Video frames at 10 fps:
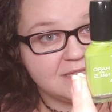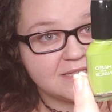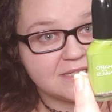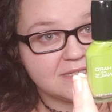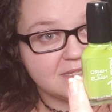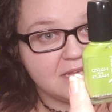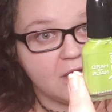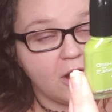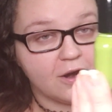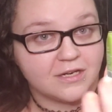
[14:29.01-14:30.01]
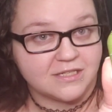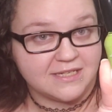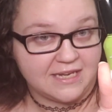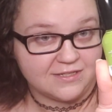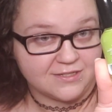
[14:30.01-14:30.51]
This is the Hard as
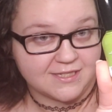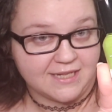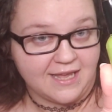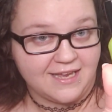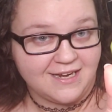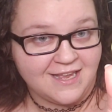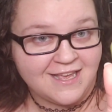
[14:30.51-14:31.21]
Nails line.